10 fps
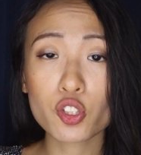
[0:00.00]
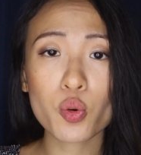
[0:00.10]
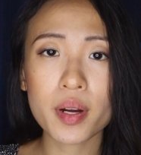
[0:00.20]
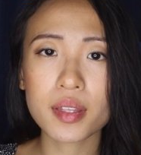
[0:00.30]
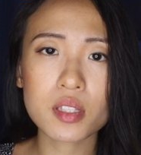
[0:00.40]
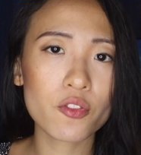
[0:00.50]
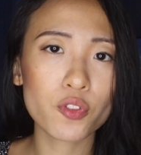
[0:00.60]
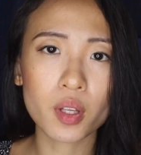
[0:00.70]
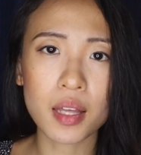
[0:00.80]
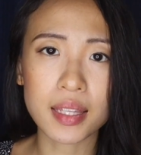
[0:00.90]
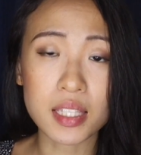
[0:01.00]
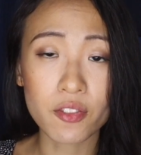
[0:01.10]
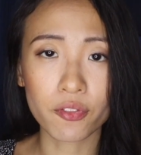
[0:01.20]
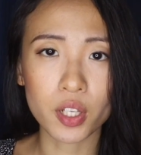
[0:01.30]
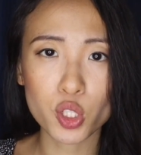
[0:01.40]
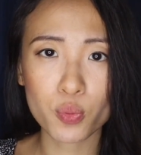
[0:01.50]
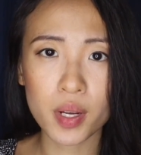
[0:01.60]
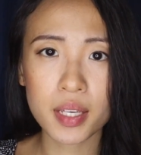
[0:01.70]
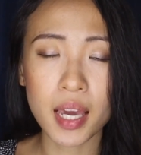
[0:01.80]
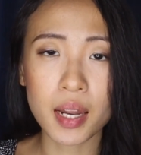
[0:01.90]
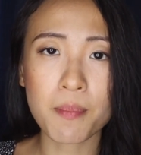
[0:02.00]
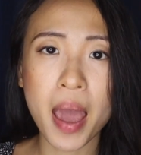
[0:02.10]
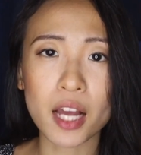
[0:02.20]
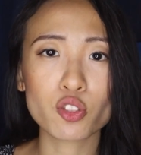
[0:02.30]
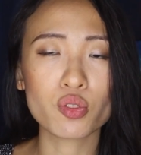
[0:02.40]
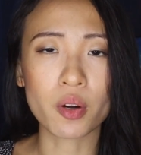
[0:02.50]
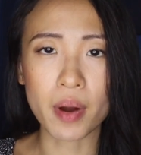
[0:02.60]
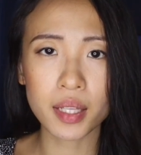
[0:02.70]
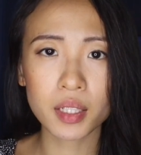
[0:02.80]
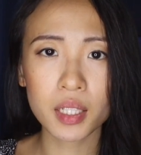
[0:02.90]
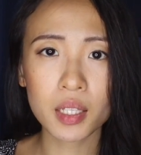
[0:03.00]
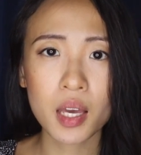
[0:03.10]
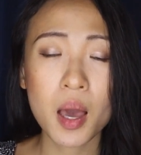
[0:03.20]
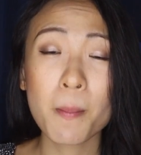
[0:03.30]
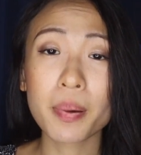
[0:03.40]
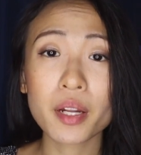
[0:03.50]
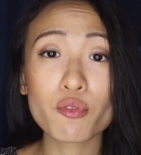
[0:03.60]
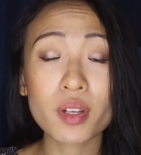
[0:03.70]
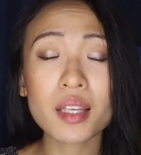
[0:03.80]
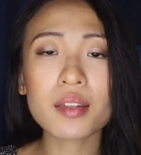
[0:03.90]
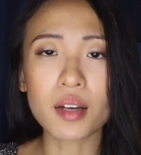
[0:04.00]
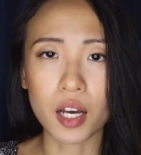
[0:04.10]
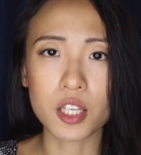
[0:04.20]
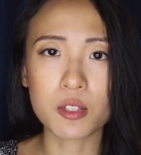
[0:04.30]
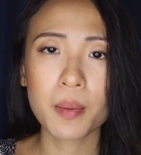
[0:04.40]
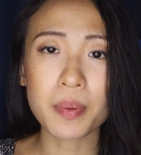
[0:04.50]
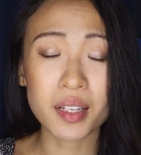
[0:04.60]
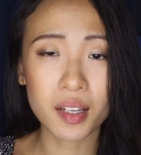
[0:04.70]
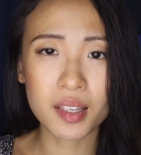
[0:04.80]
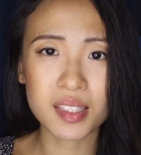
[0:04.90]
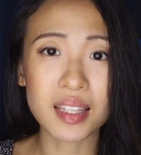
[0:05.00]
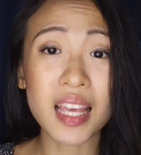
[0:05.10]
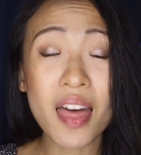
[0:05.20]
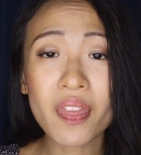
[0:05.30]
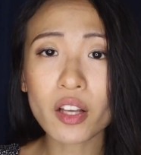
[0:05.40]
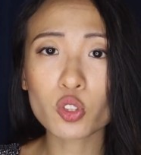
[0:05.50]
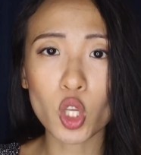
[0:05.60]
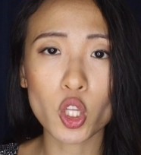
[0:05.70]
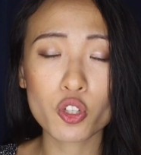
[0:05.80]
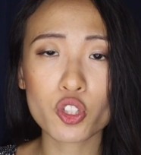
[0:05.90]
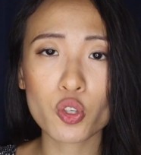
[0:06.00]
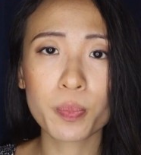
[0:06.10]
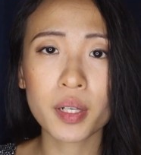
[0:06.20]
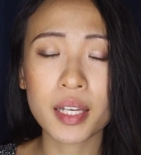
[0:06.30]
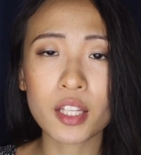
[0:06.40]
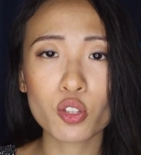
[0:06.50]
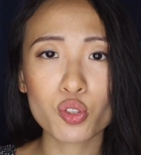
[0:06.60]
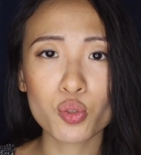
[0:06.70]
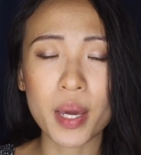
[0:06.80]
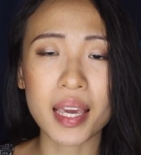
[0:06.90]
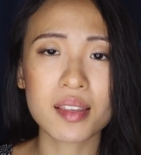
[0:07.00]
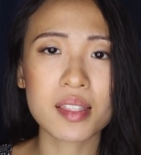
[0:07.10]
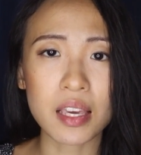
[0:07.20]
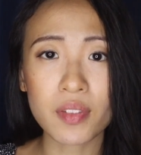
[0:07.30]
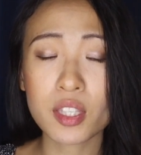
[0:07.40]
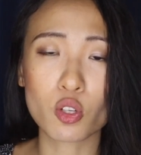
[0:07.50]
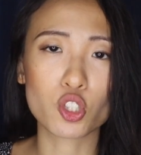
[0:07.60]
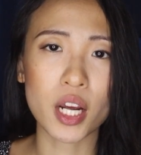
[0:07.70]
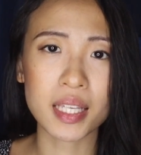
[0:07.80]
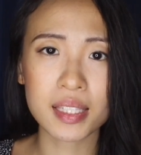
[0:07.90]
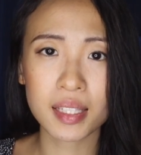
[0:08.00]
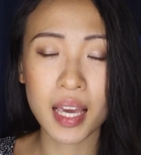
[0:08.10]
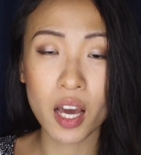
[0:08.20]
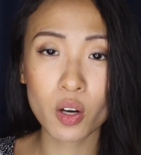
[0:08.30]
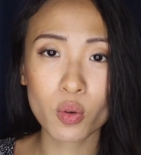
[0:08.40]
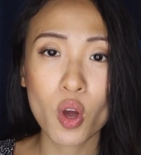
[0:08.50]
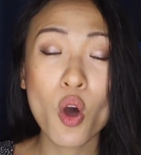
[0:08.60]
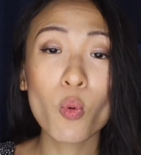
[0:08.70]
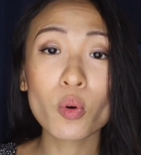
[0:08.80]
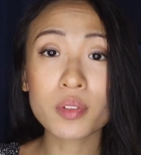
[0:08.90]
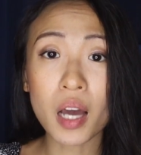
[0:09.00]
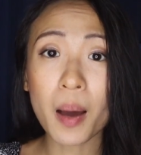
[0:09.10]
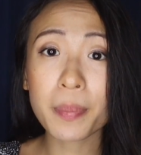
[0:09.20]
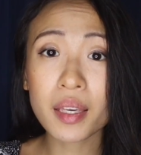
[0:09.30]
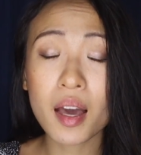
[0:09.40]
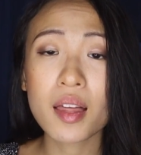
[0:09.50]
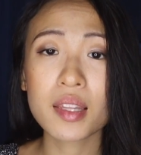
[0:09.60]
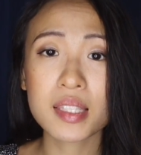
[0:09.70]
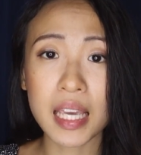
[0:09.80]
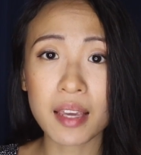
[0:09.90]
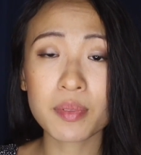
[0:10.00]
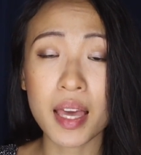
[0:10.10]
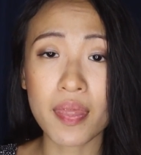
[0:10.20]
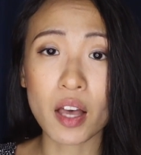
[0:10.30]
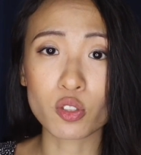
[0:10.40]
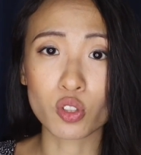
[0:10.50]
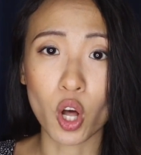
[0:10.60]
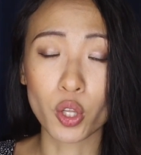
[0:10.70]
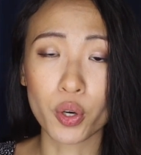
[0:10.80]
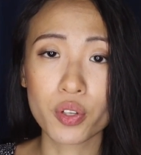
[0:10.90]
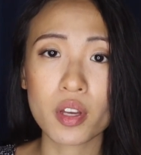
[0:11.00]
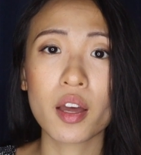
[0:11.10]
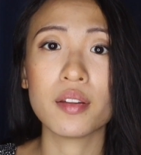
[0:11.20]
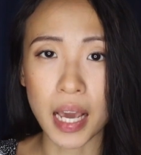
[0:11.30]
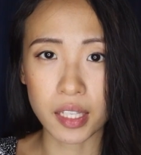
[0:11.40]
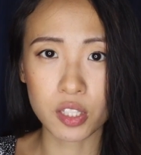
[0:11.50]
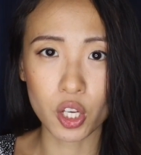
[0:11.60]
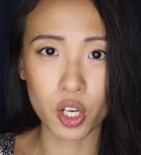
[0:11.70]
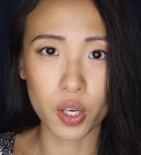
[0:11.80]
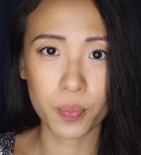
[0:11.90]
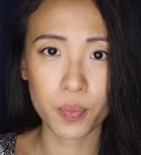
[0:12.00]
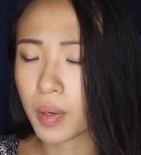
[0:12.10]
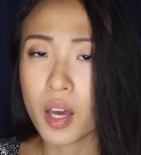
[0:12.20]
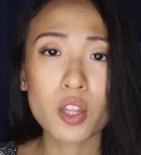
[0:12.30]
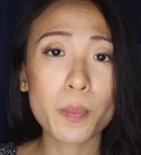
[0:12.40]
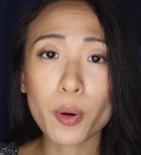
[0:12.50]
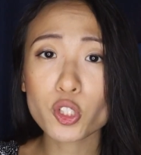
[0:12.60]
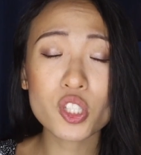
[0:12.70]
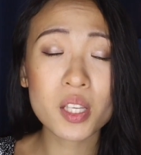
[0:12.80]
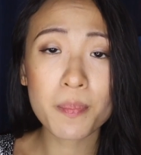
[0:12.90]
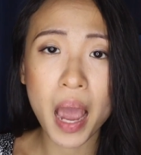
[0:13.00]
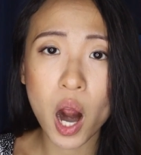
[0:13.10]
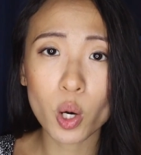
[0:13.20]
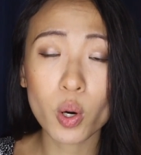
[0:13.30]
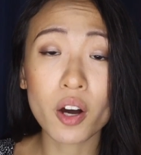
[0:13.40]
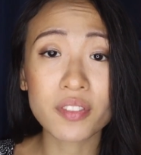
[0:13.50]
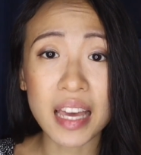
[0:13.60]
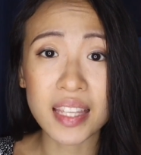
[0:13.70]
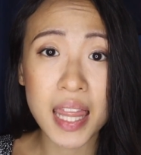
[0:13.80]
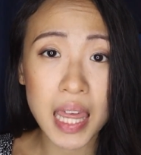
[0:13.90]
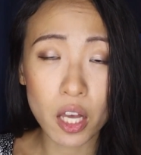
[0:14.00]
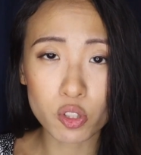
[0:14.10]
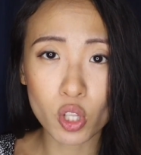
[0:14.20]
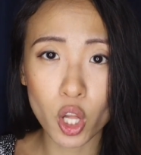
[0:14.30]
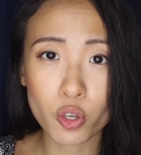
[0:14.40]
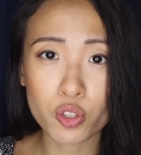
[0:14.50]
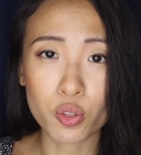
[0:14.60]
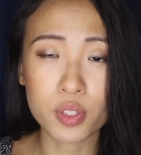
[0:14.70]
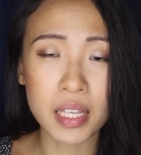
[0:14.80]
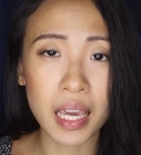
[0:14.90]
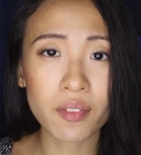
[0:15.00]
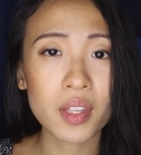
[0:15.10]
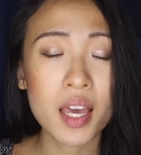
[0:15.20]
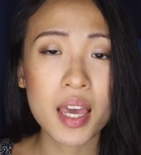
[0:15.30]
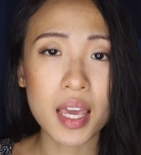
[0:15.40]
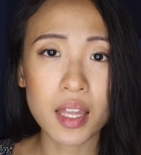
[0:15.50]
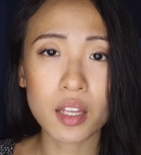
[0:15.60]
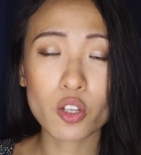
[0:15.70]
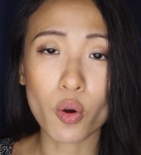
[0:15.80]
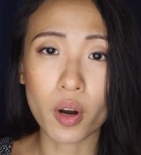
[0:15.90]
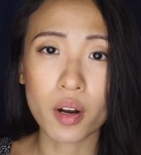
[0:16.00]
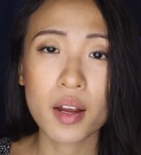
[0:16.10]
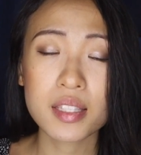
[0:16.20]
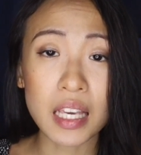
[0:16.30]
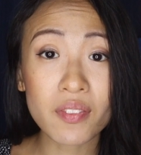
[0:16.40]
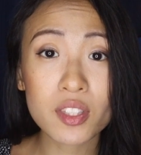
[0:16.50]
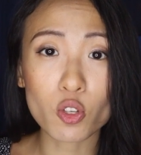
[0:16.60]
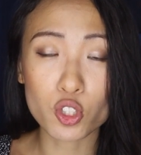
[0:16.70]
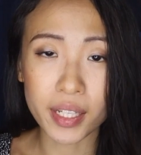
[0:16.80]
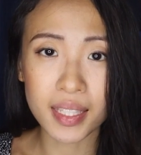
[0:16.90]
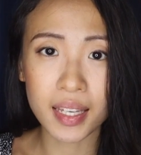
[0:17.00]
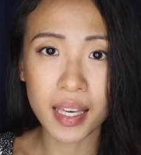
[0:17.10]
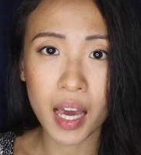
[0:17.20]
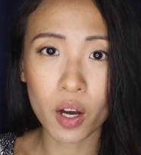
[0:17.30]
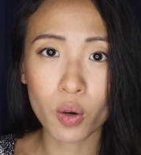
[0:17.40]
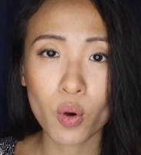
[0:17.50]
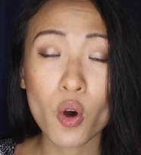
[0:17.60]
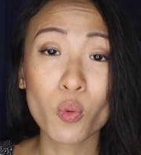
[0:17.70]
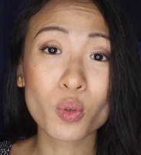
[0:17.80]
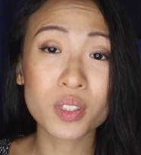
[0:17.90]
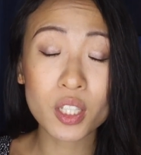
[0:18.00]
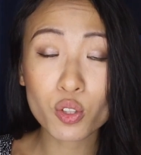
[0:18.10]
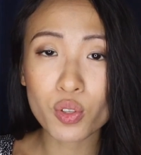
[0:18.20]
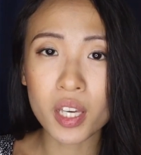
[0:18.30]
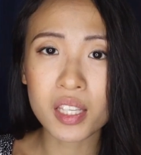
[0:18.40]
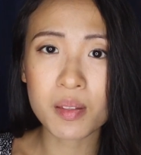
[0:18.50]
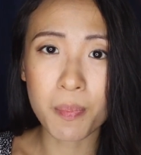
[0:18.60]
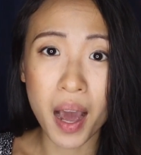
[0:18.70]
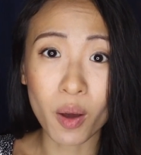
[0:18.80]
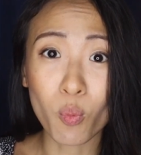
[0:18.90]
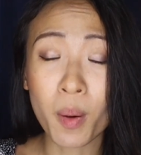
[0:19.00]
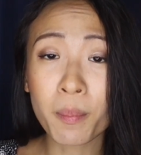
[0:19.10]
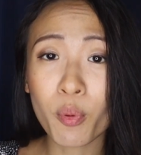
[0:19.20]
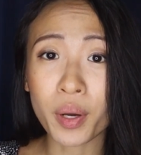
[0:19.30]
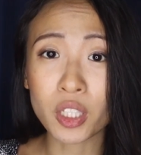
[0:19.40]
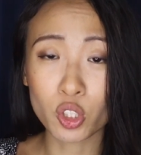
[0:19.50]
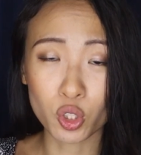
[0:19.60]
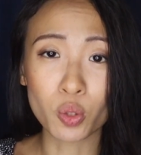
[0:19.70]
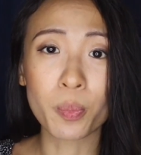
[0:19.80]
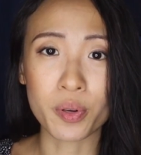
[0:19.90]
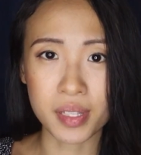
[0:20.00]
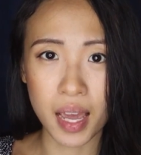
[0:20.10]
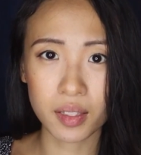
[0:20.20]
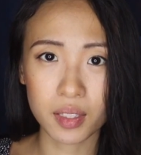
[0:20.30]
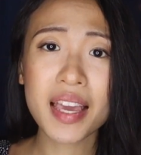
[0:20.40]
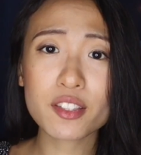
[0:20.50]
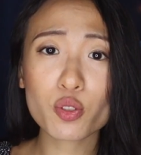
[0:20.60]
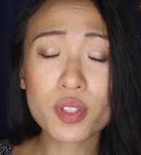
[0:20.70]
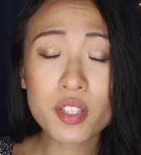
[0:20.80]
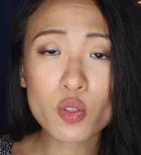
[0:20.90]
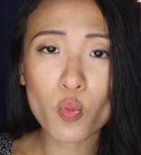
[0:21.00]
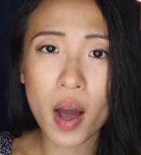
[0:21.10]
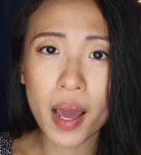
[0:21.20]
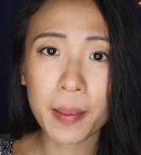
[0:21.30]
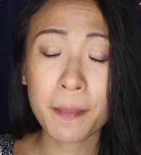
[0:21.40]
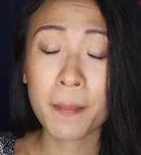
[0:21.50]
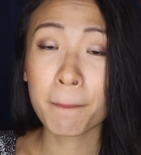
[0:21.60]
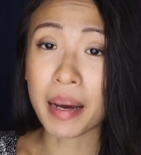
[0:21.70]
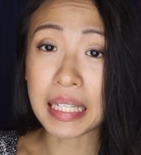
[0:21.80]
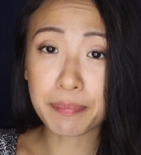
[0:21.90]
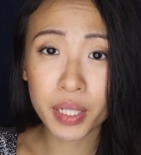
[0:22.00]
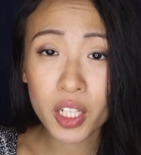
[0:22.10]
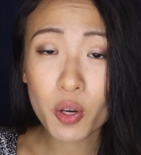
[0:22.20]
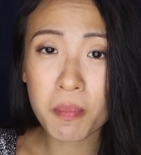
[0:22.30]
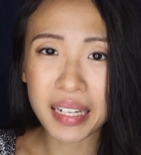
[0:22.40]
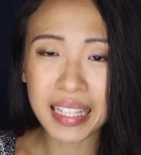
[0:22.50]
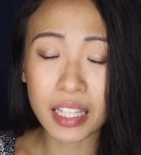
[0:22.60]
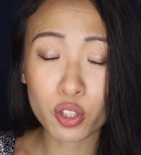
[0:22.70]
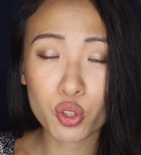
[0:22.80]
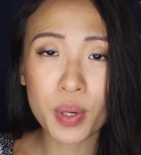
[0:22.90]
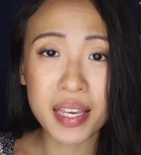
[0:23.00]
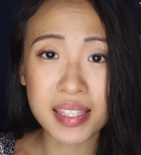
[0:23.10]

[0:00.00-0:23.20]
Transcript: In short, it doesn't feel like this inflation rate can impact you directly, but it really does because the $10,000 you put into a savings or checking account will not be the same $10,000 next year. The purchasing power of that $10,000 you saved in your savings or checking account will decrease by 1.2%. And so this is why by putting your money into a